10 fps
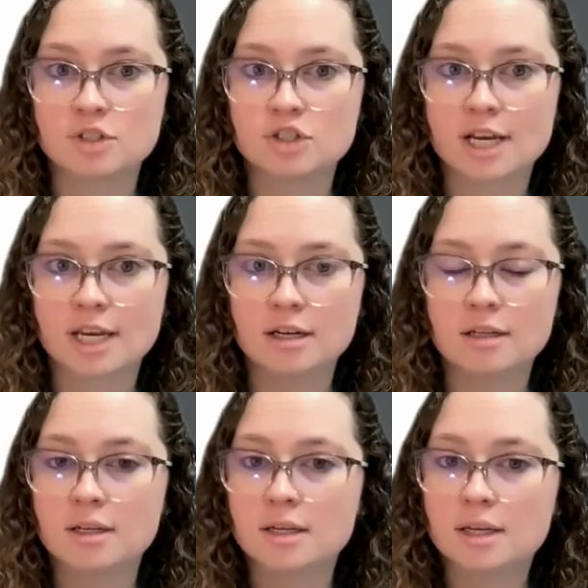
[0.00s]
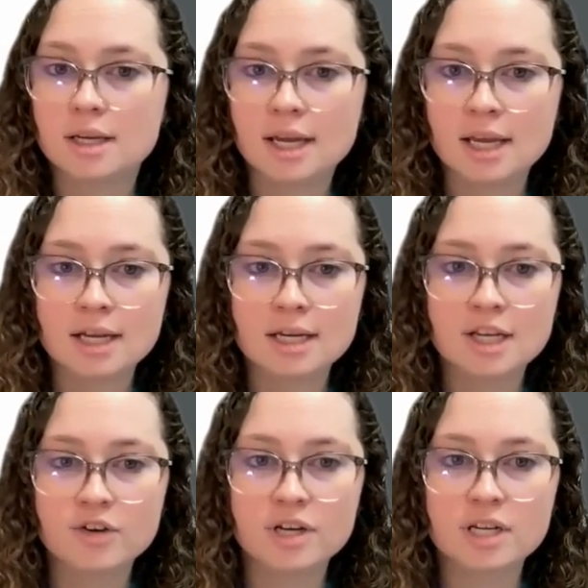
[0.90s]
double check it. And
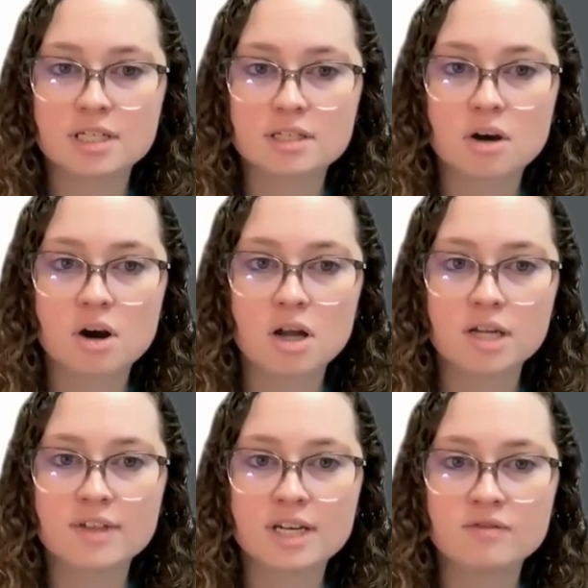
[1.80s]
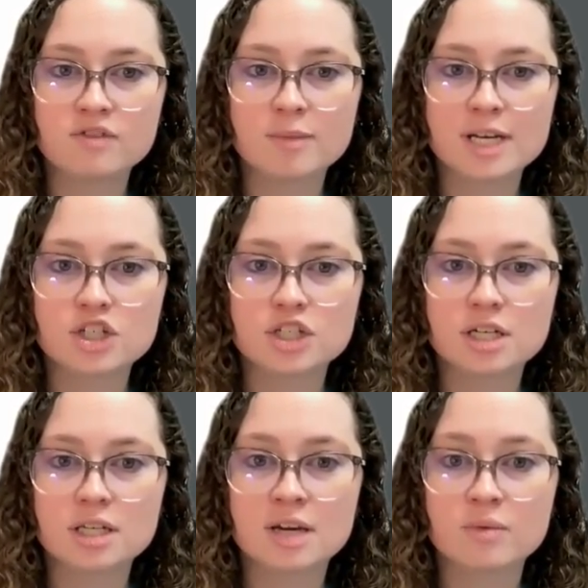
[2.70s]
here it is. All of that
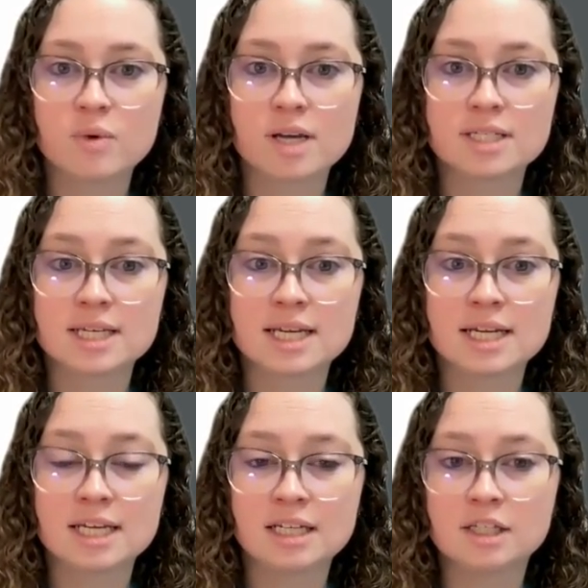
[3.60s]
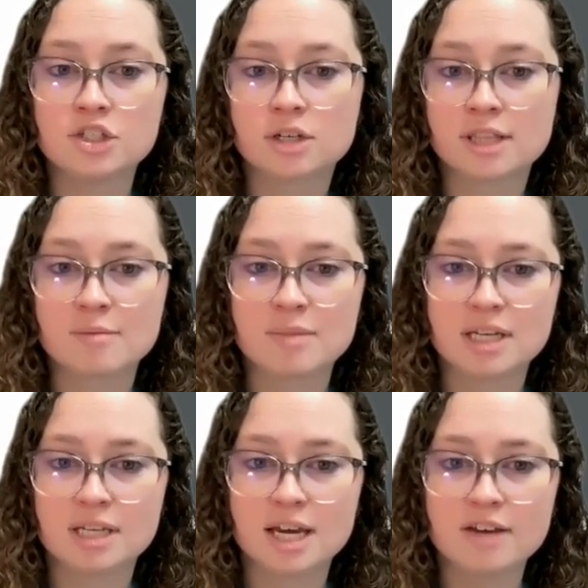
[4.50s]
information that was in English on that
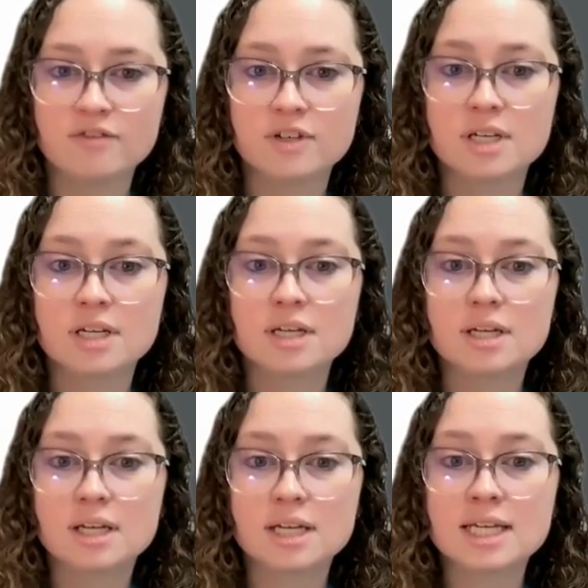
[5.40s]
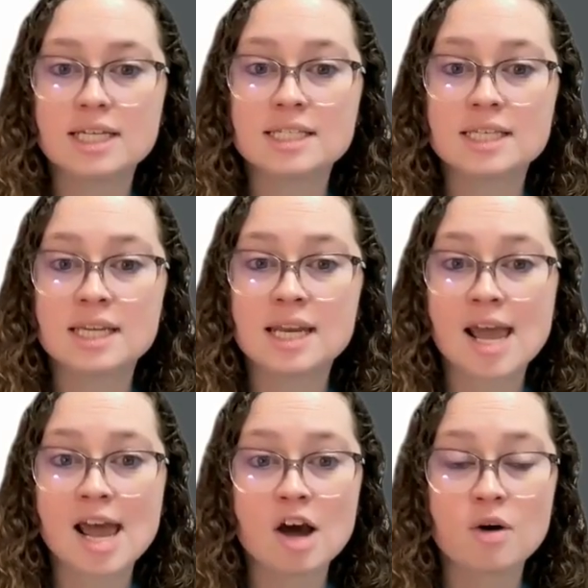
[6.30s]
PDF is
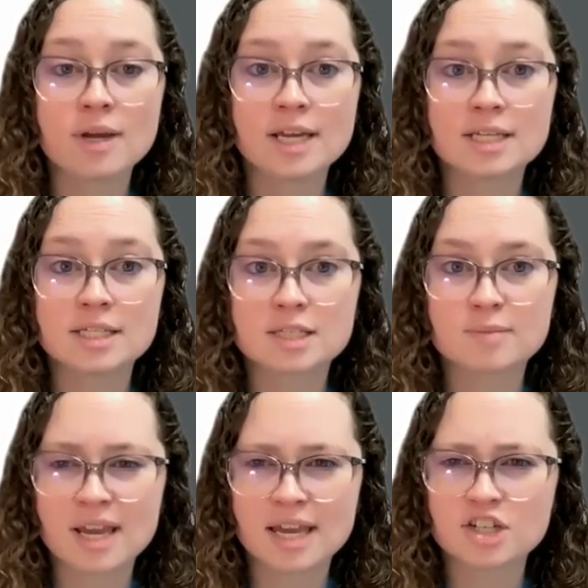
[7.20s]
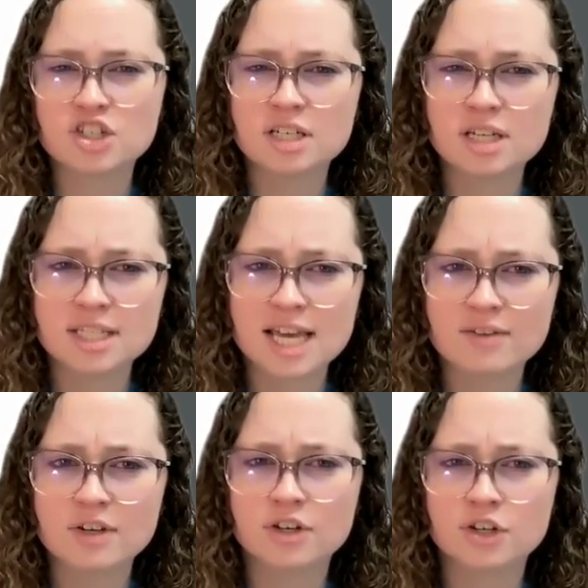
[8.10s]
now in Spanish. And it does
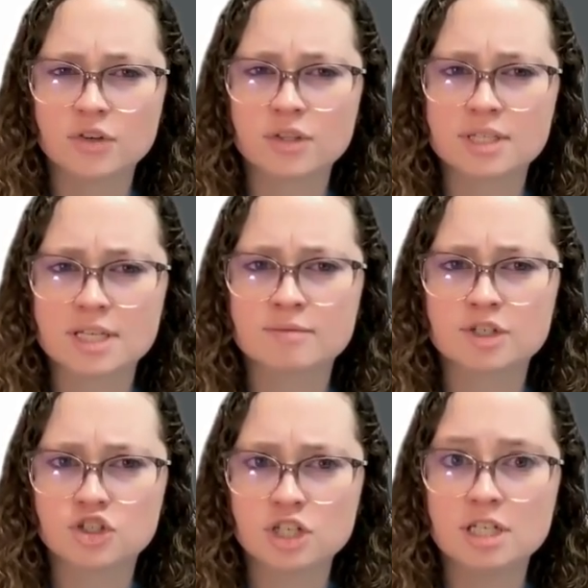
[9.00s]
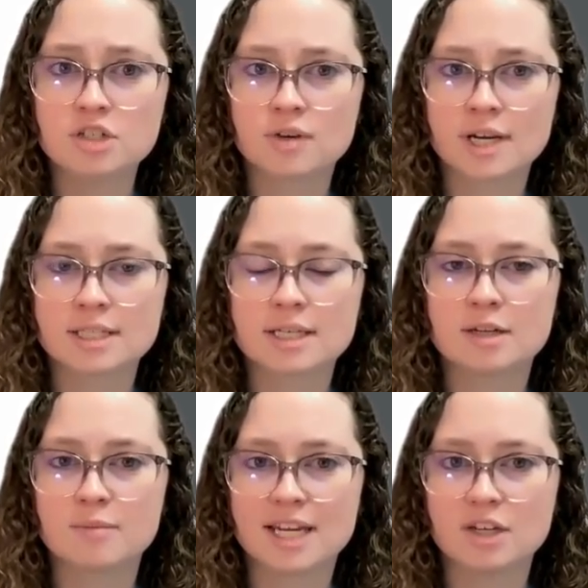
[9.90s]
have here a note that says machine
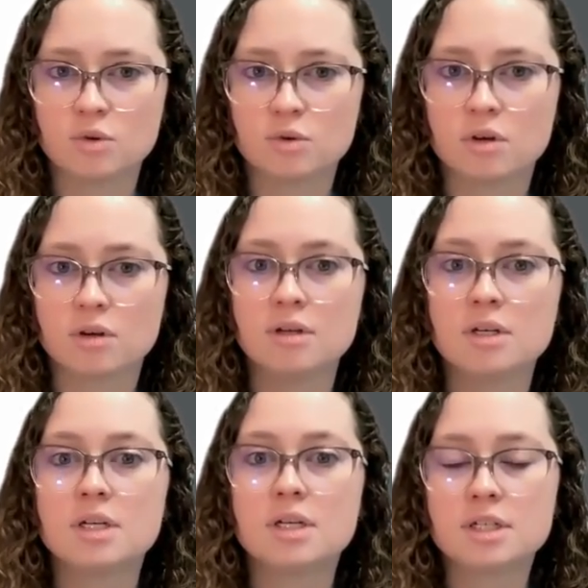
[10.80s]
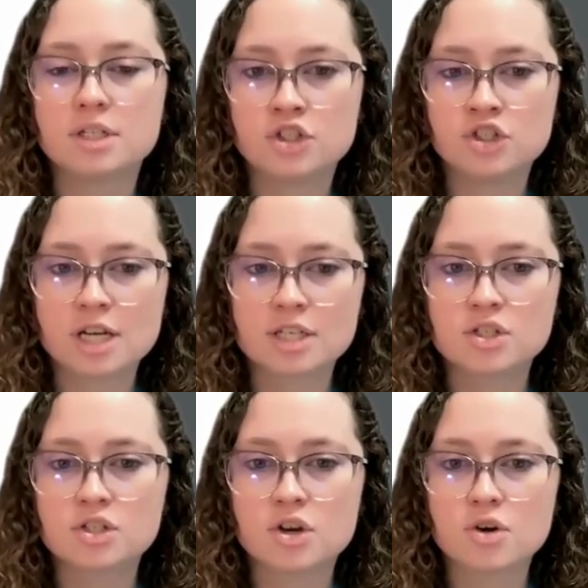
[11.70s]
translated by Google,
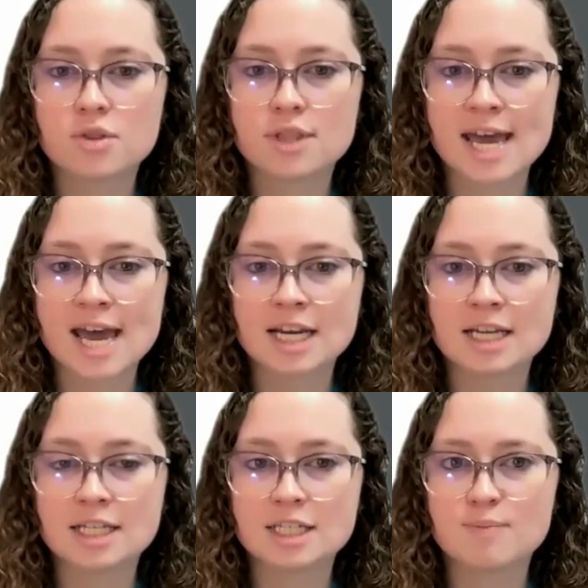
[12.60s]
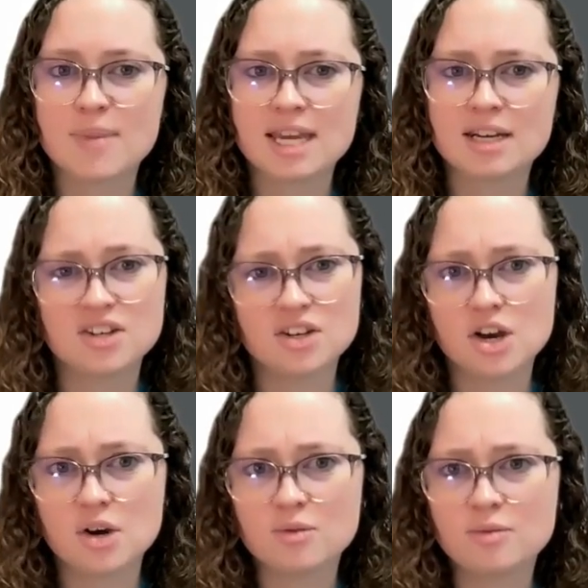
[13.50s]
just so that is made
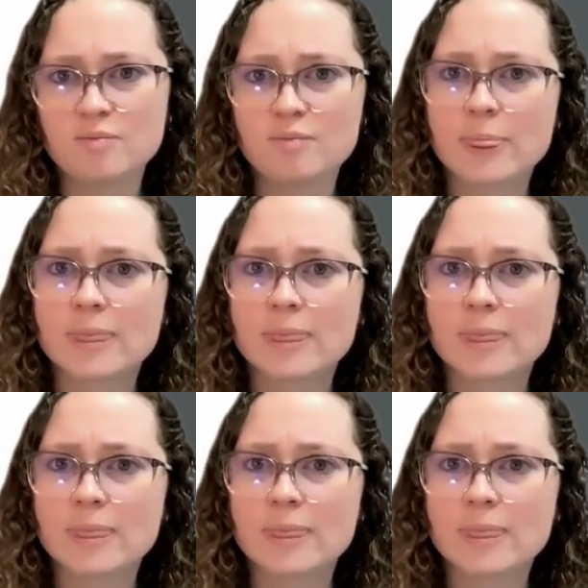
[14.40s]
known.